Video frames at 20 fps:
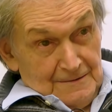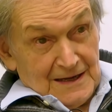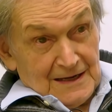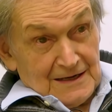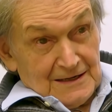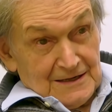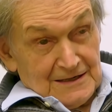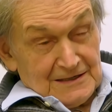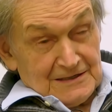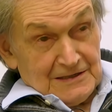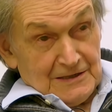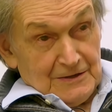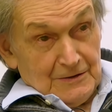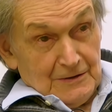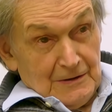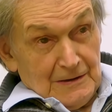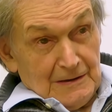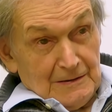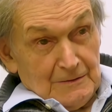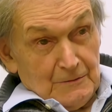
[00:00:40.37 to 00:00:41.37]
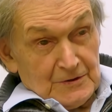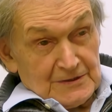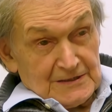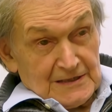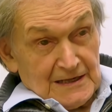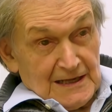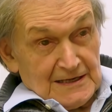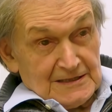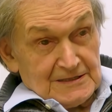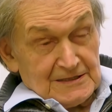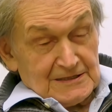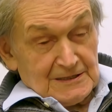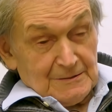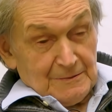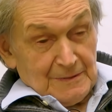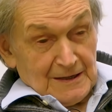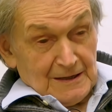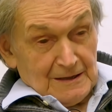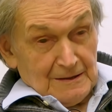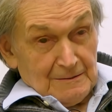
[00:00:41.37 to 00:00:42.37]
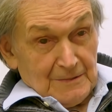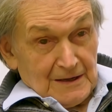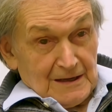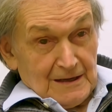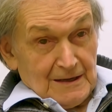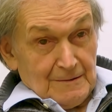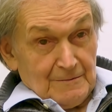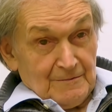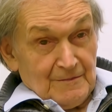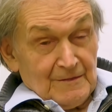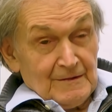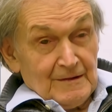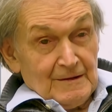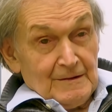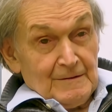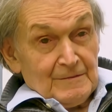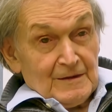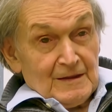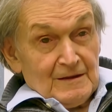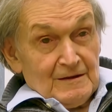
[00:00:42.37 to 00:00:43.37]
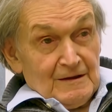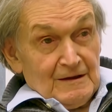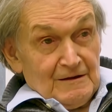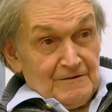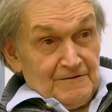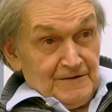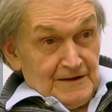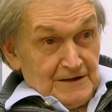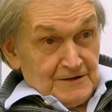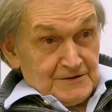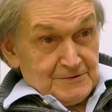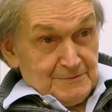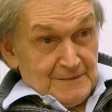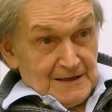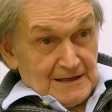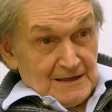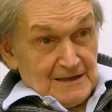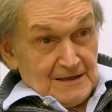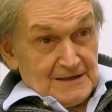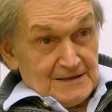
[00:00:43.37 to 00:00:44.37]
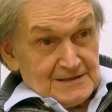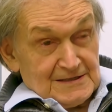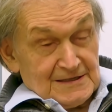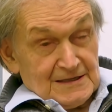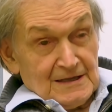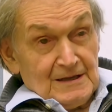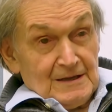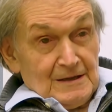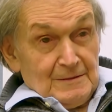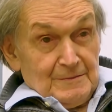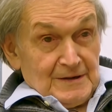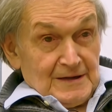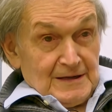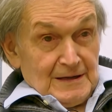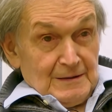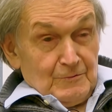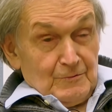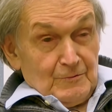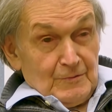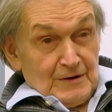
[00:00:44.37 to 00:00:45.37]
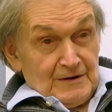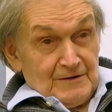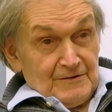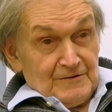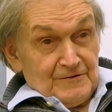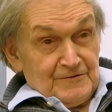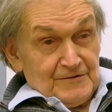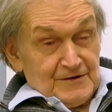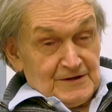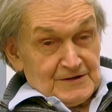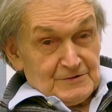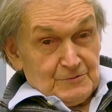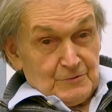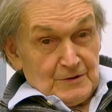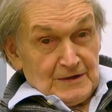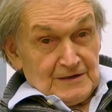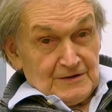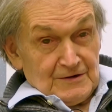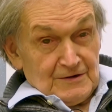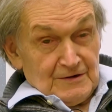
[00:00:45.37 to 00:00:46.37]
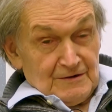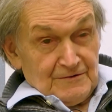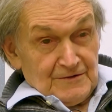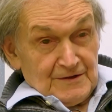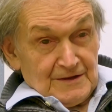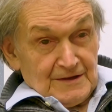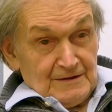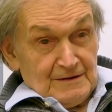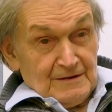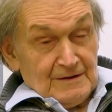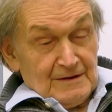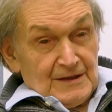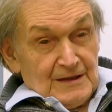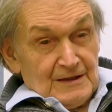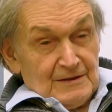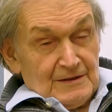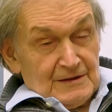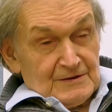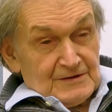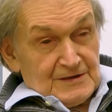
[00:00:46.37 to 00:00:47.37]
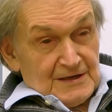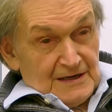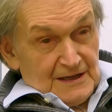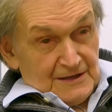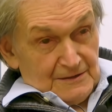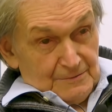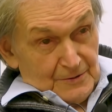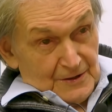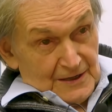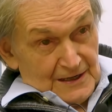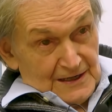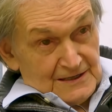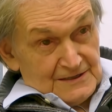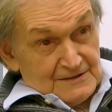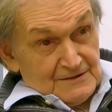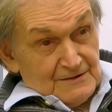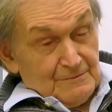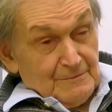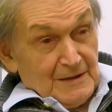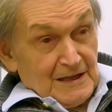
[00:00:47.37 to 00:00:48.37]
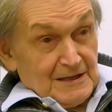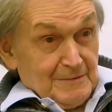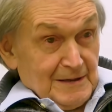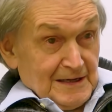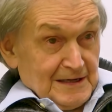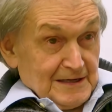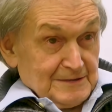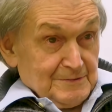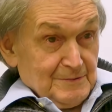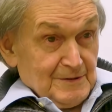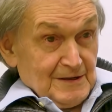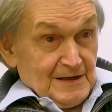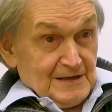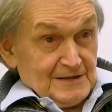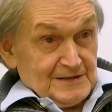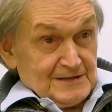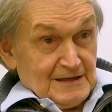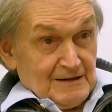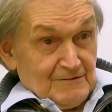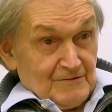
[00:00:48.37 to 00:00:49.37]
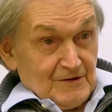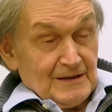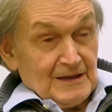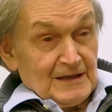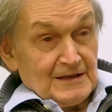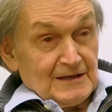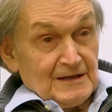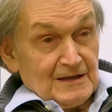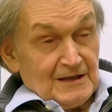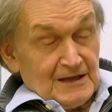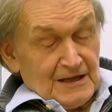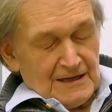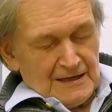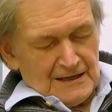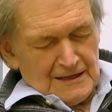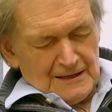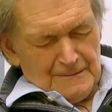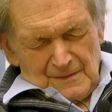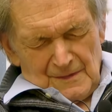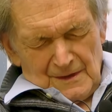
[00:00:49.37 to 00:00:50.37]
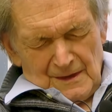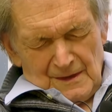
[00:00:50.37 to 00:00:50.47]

Michael Atiyah was later to be become a Fields medalist, become one of the first winner of the, the there's another prize, mathematics prize, the the uh,